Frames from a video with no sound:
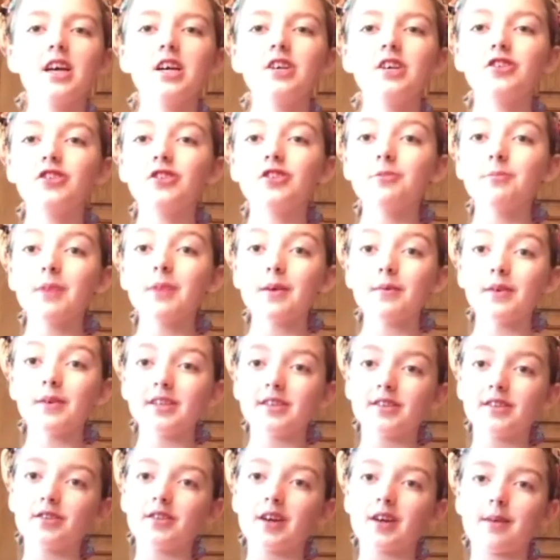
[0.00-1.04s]
So you may
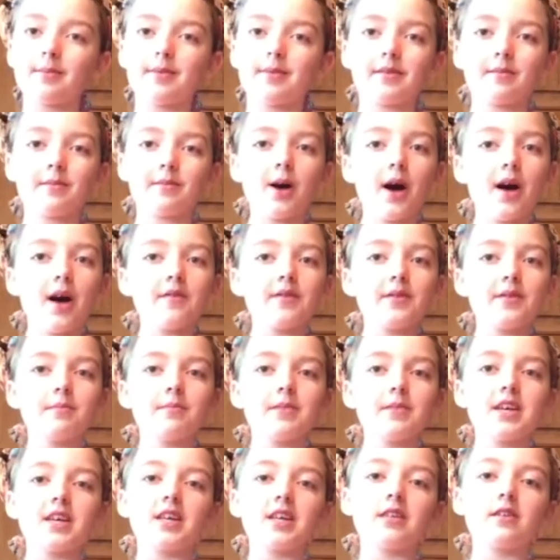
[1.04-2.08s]
want to grab some oven
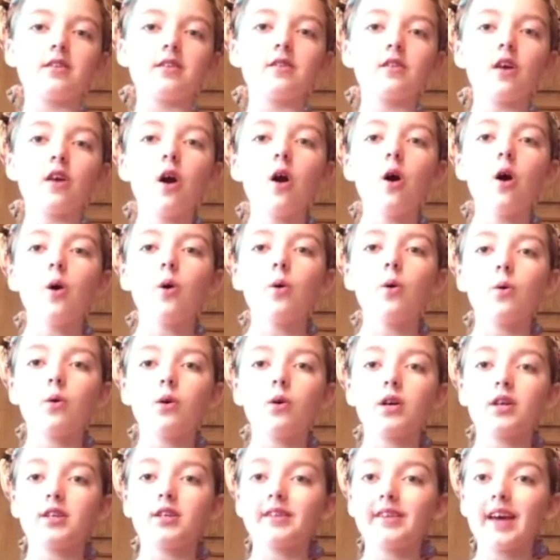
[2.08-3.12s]
mitts or
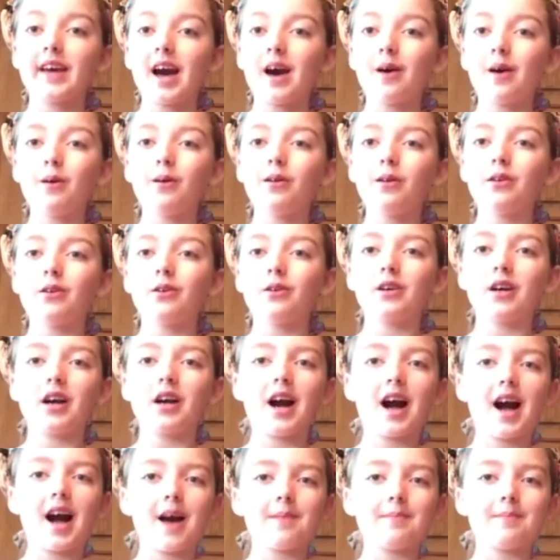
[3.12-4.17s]
a towel or a
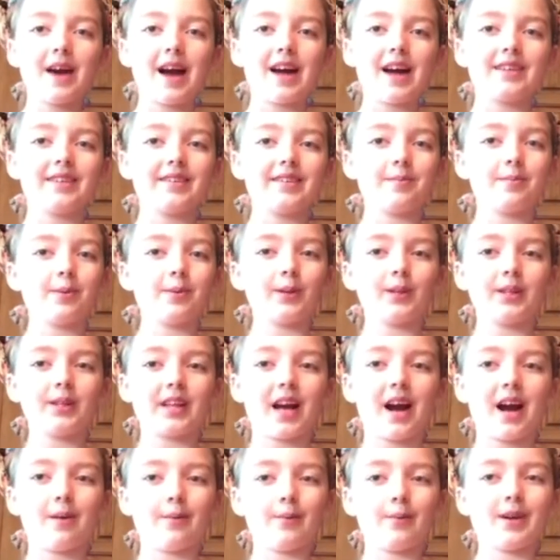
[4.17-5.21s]
hot pad to pull it
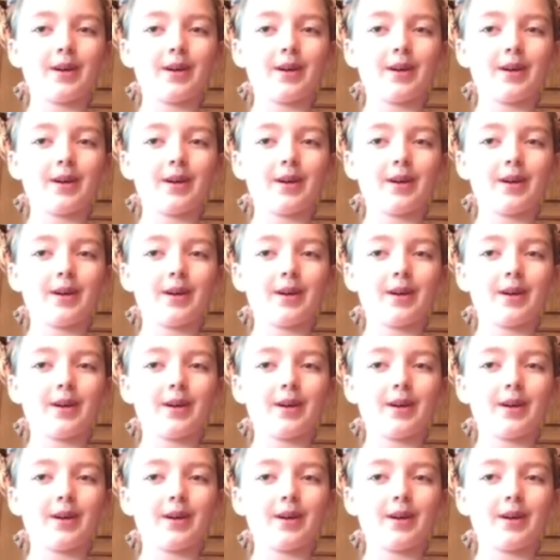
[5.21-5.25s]
out